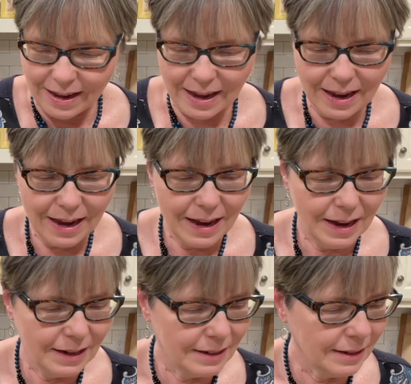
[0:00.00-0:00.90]

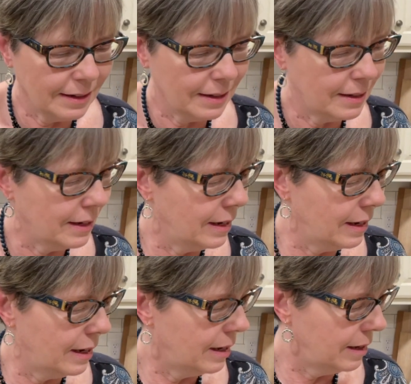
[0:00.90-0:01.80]
And let's
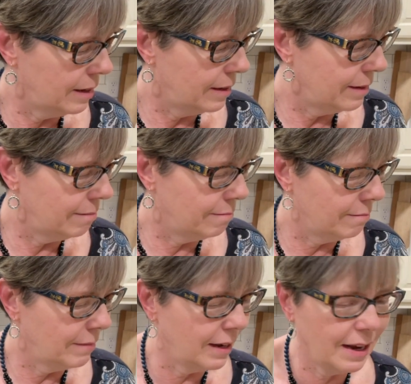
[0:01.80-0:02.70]
see,
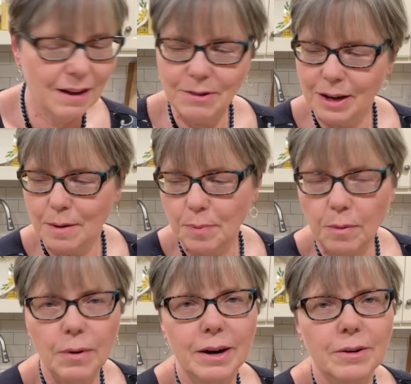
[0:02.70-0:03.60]
I have a couple
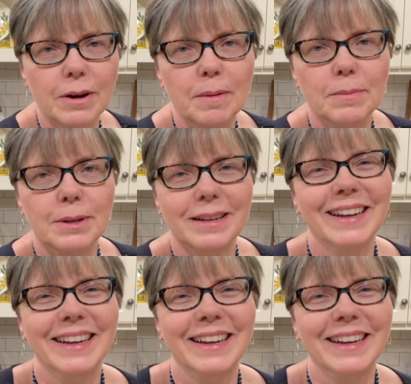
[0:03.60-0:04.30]
runner-ups.